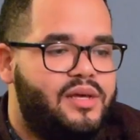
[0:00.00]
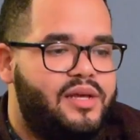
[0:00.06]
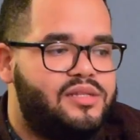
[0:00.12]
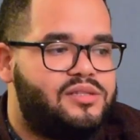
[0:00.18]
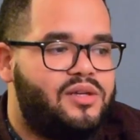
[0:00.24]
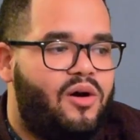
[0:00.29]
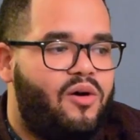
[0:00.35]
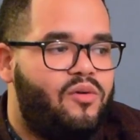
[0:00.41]

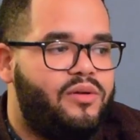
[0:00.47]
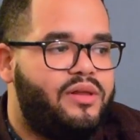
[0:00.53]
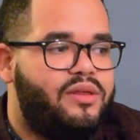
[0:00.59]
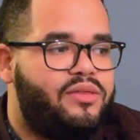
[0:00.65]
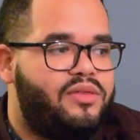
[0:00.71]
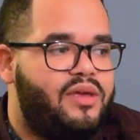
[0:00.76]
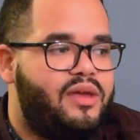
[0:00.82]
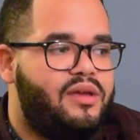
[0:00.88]
It's the only
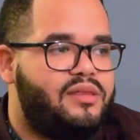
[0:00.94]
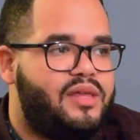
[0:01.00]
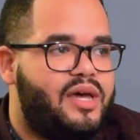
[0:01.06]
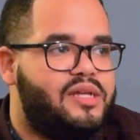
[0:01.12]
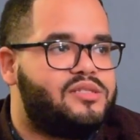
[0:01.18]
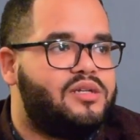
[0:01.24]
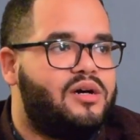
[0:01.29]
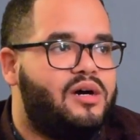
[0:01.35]
thing
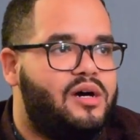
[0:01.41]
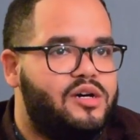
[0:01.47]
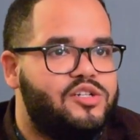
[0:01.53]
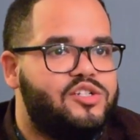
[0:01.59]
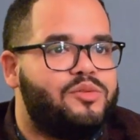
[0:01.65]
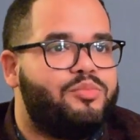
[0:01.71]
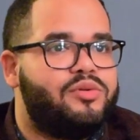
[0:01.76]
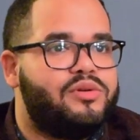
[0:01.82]
that's
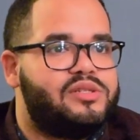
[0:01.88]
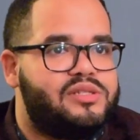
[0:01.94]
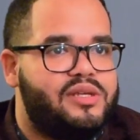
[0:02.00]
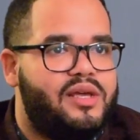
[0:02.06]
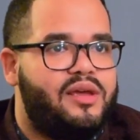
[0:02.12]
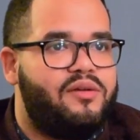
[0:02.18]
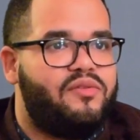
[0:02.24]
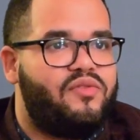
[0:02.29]

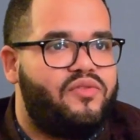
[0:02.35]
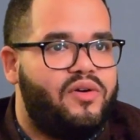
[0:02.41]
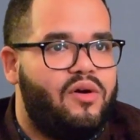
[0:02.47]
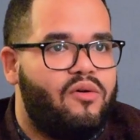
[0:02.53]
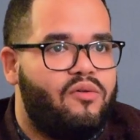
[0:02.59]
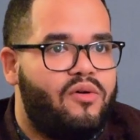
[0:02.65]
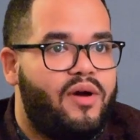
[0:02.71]
100% felt